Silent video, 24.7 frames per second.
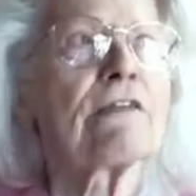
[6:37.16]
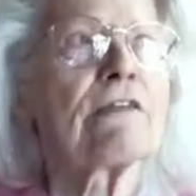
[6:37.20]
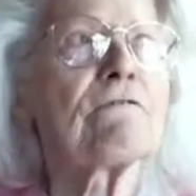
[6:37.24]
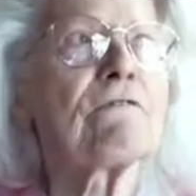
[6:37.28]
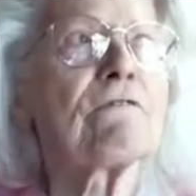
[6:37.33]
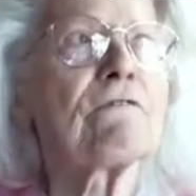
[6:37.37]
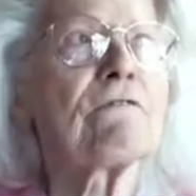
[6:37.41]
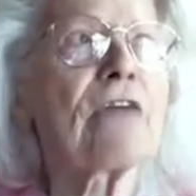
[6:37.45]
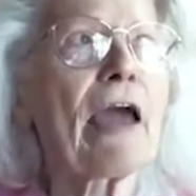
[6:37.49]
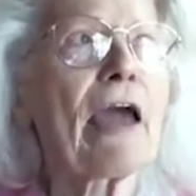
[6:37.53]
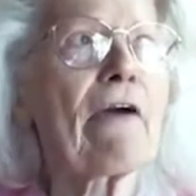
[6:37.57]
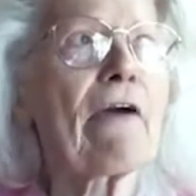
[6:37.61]
the
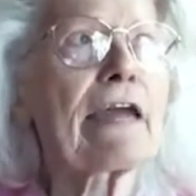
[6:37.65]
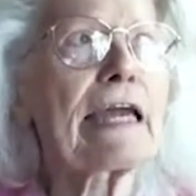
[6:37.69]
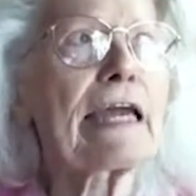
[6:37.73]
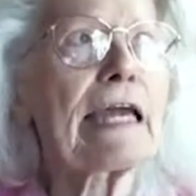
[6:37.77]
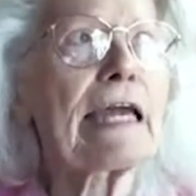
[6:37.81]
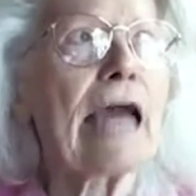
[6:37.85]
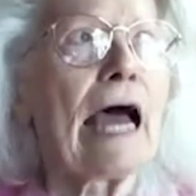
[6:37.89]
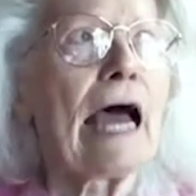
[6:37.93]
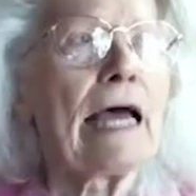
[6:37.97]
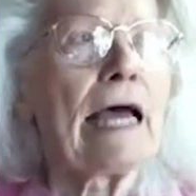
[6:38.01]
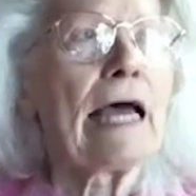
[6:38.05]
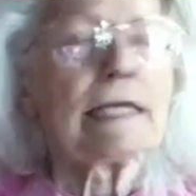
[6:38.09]

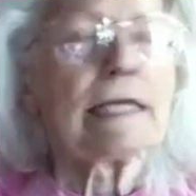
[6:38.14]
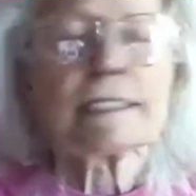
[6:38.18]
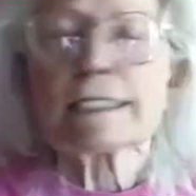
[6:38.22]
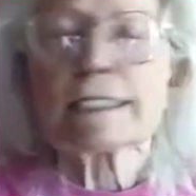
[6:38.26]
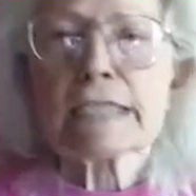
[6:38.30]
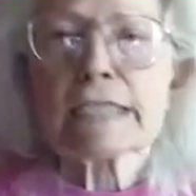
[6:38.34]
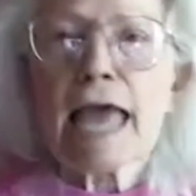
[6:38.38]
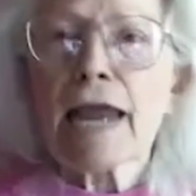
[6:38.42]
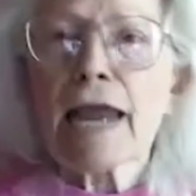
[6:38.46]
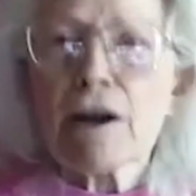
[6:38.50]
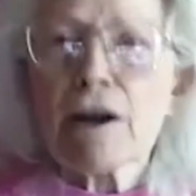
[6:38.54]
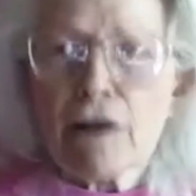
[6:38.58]
very
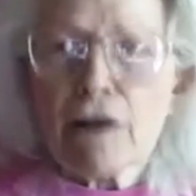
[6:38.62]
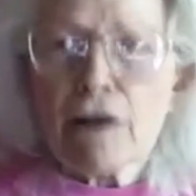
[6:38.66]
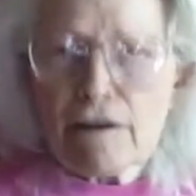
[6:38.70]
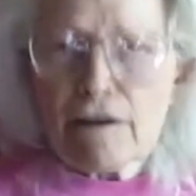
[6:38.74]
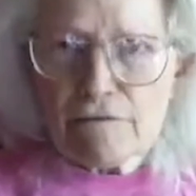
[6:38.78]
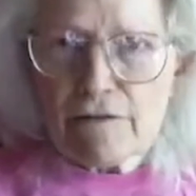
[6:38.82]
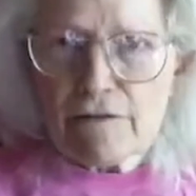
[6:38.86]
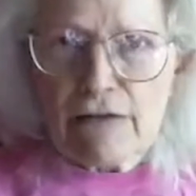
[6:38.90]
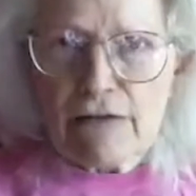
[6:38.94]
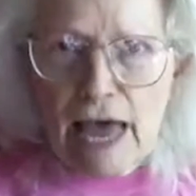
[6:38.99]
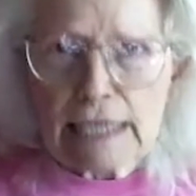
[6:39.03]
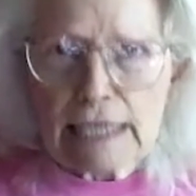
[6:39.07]
center
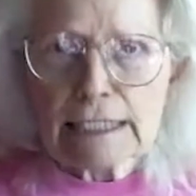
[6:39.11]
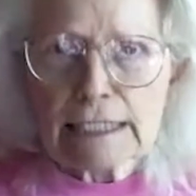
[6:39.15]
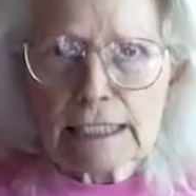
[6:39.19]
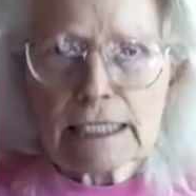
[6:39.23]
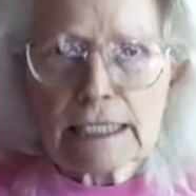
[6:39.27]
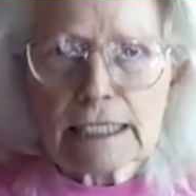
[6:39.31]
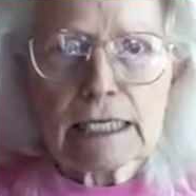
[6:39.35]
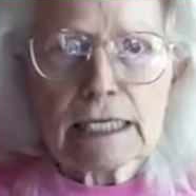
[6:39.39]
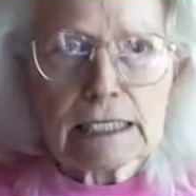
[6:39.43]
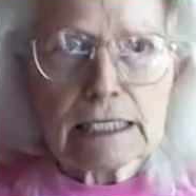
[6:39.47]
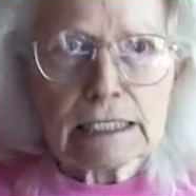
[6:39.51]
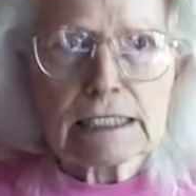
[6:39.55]
of
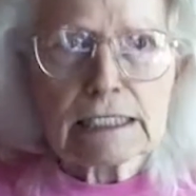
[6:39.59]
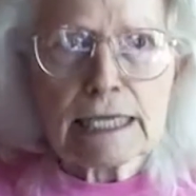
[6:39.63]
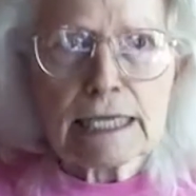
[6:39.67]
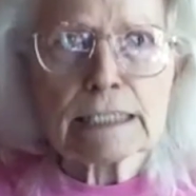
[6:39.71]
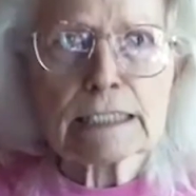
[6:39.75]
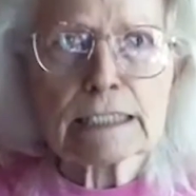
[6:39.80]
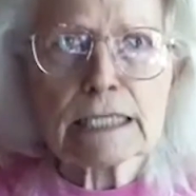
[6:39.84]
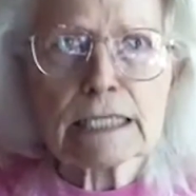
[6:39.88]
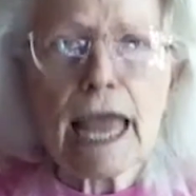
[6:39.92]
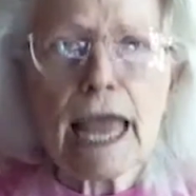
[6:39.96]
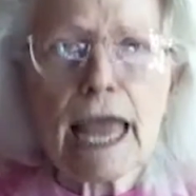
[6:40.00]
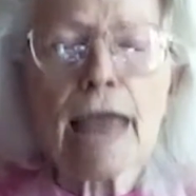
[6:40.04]
us
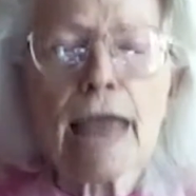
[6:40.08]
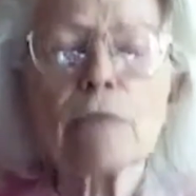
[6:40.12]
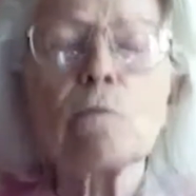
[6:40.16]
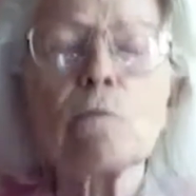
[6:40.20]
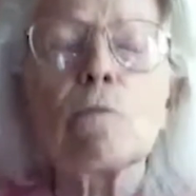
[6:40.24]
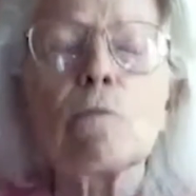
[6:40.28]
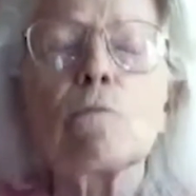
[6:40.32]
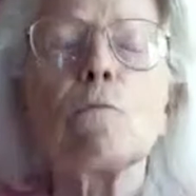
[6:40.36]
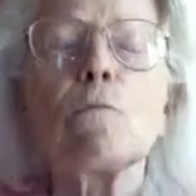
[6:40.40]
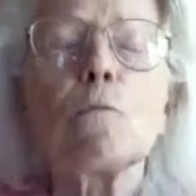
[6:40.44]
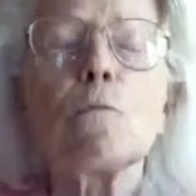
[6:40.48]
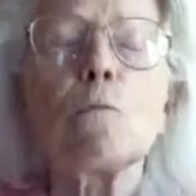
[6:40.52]
is
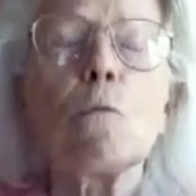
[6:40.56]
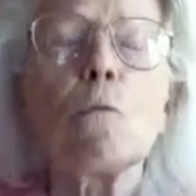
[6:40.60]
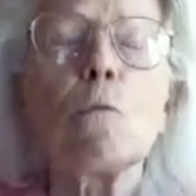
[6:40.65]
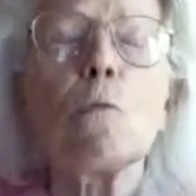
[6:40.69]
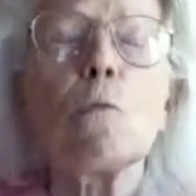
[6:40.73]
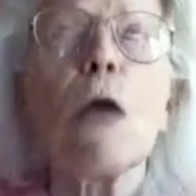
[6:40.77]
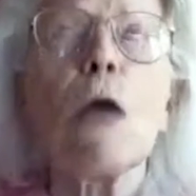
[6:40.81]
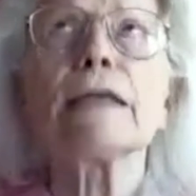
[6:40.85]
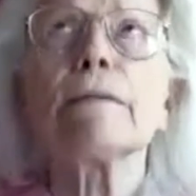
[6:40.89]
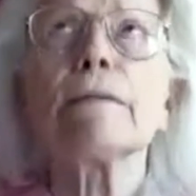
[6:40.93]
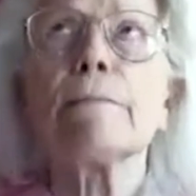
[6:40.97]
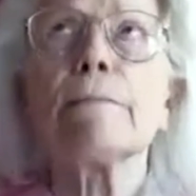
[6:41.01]
saying,
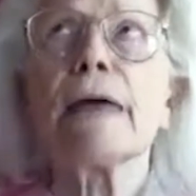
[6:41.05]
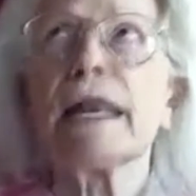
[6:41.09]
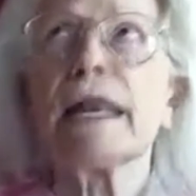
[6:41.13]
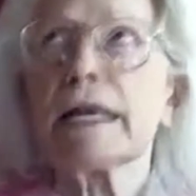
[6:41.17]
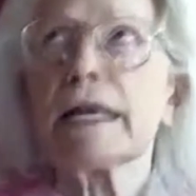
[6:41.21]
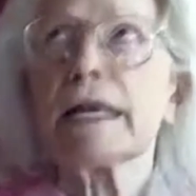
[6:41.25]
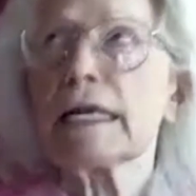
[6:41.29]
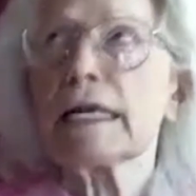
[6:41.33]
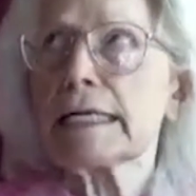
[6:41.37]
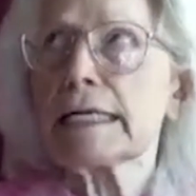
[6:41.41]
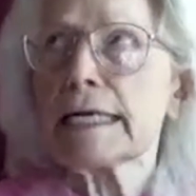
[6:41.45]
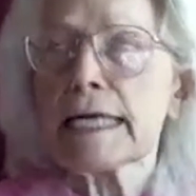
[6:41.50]
wait a
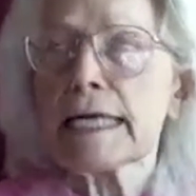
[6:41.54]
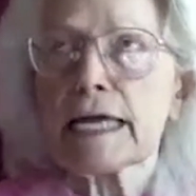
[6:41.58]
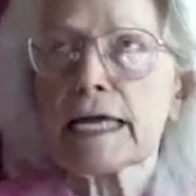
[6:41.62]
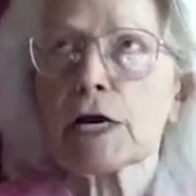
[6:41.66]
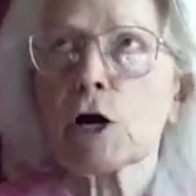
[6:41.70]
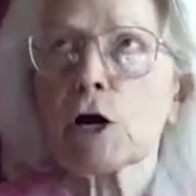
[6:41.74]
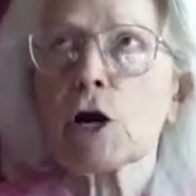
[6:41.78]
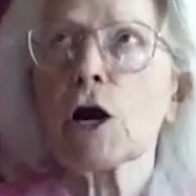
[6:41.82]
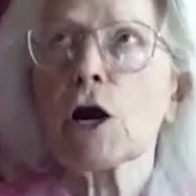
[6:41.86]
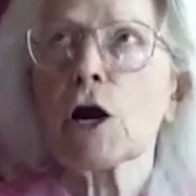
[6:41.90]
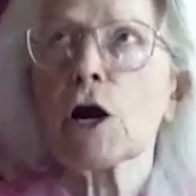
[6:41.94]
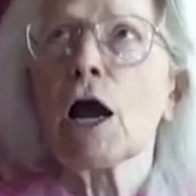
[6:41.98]
minute
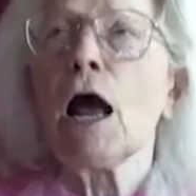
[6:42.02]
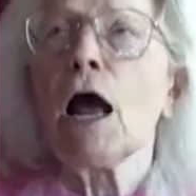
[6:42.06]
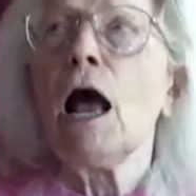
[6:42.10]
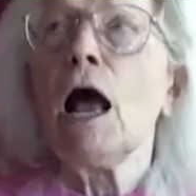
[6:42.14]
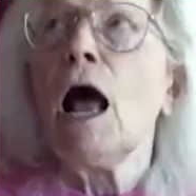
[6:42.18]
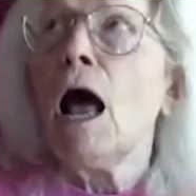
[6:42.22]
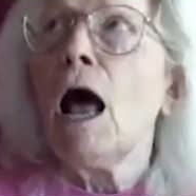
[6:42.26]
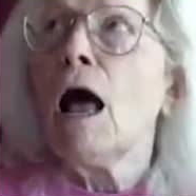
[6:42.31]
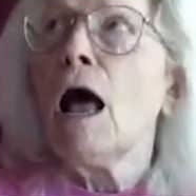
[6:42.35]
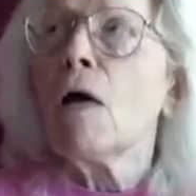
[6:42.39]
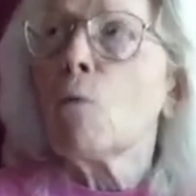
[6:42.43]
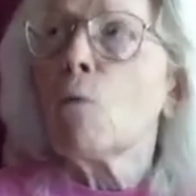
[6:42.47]
here.
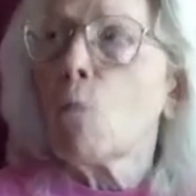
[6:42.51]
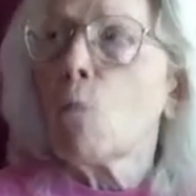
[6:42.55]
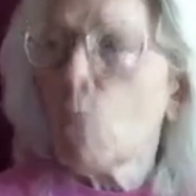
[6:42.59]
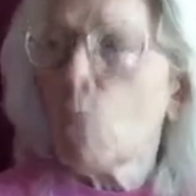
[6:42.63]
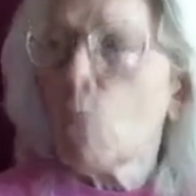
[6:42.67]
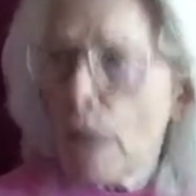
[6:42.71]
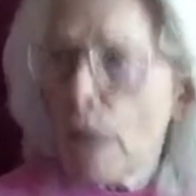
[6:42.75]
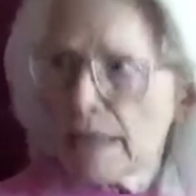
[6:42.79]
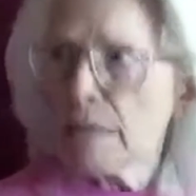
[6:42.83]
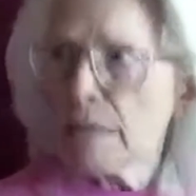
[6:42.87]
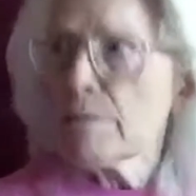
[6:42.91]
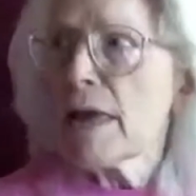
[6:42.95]

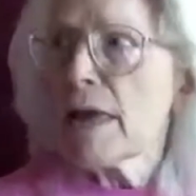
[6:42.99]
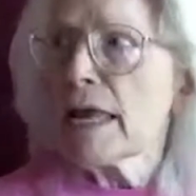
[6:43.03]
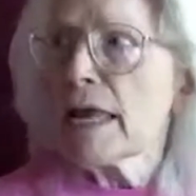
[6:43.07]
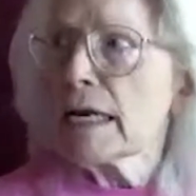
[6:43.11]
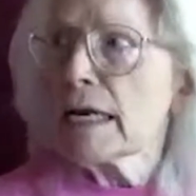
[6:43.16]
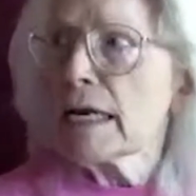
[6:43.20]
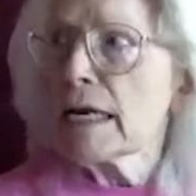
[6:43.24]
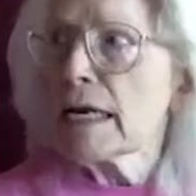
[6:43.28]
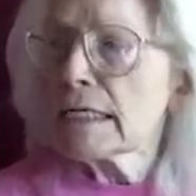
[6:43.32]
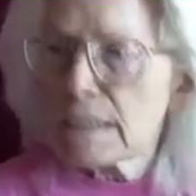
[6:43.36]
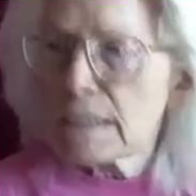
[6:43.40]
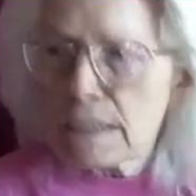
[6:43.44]
Wait a
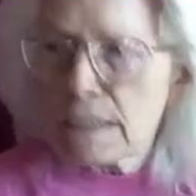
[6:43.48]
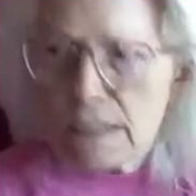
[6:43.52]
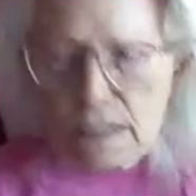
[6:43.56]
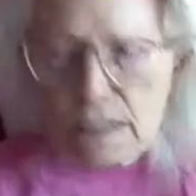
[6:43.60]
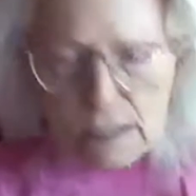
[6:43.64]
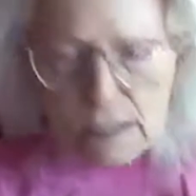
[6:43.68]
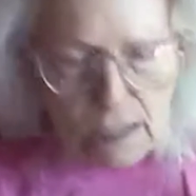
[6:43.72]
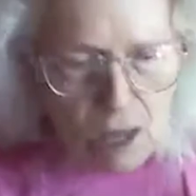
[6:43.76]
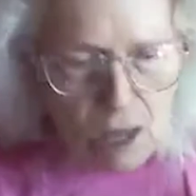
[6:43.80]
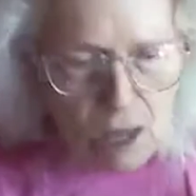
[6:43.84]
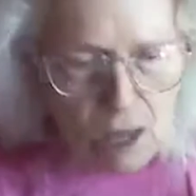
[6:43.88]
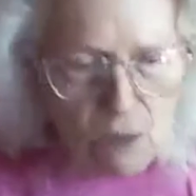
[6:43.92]
minute,
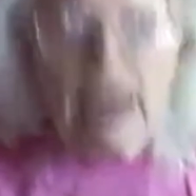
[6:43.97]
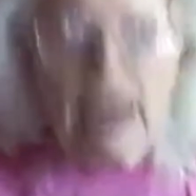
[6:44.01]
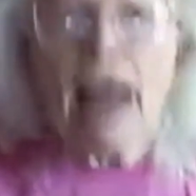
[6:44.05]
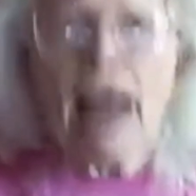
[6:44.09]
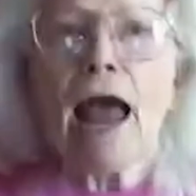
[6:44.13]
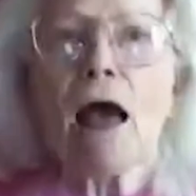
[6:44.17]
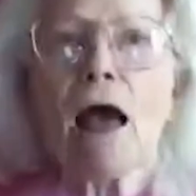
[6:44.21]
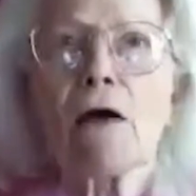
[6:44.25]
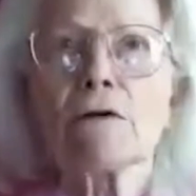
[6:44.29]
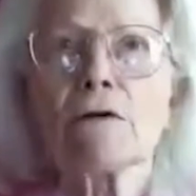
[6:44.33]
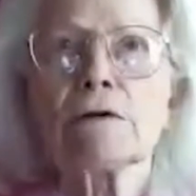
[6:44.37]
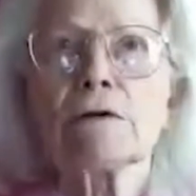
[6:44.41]
slow
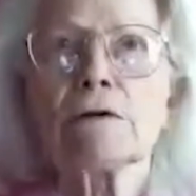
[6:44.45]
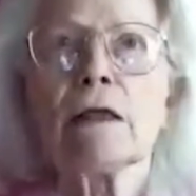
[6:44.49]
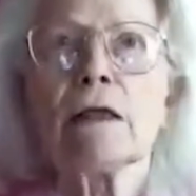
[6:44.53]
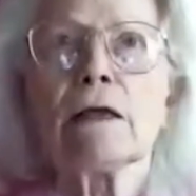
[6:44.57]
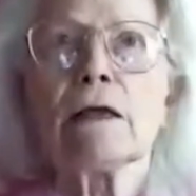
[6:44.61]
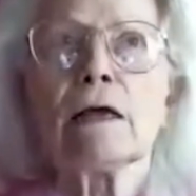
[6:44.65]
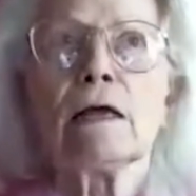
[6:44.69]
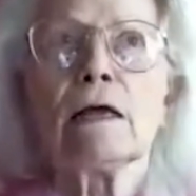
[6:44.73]
down.